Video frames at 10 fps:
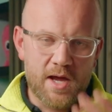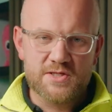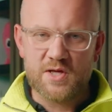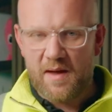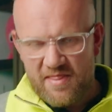
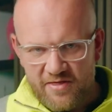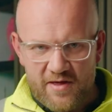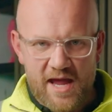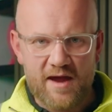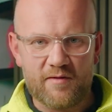So in
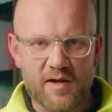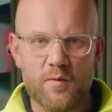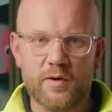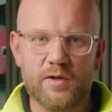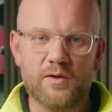theory,
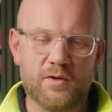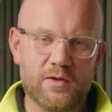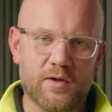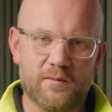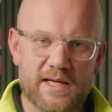what you could do